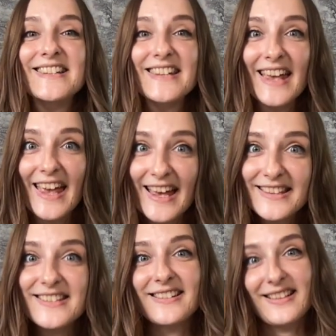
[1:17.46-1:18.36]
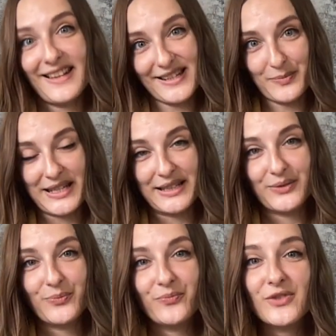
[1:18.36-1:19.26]
And let's
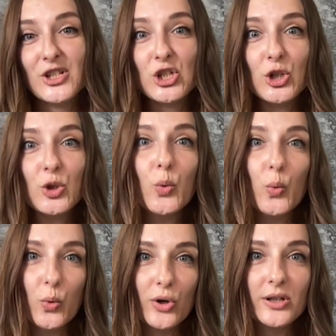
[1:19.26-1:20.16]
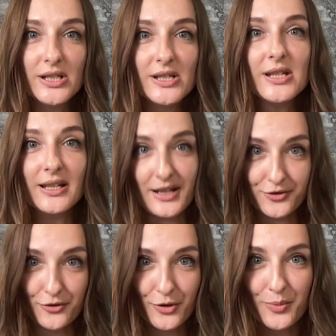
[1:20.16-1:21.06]
begin. So what is an
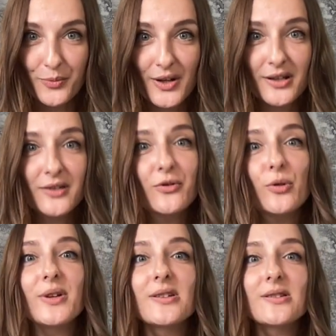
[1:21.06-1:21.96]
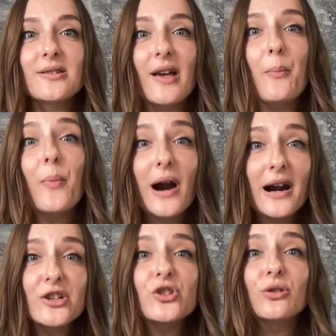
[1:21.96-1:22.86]
adverb? An adverb is a
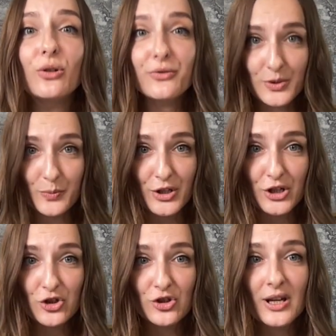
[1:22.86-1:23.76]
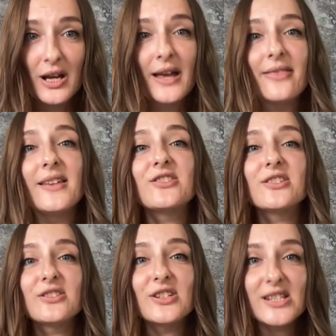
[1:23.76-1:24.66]
part of speech
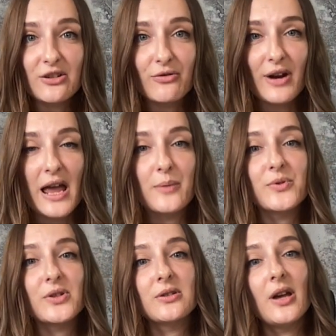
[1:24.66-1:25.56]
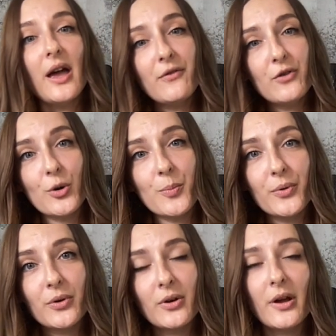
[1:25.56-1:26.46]
that describes a verb,
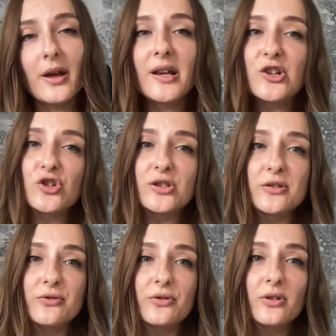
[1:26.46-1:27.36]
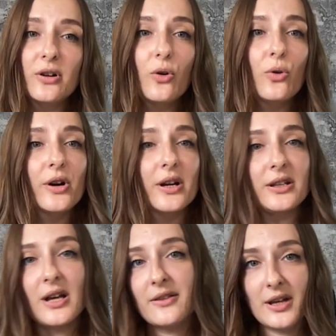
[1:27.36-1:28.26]
an adjective, or
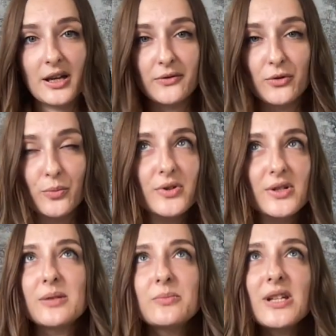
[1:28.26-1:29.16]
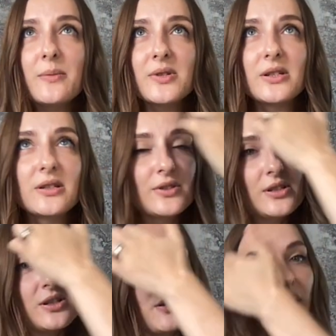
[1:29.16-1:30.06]
another adverb. Sometimes it even
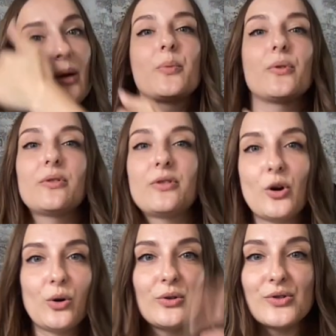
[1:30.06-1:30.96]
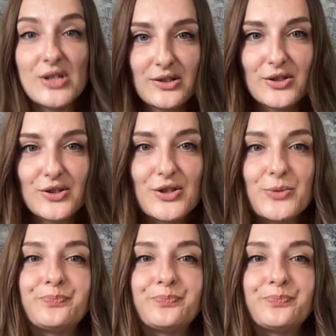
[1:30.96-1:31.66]
describes the whole sentence.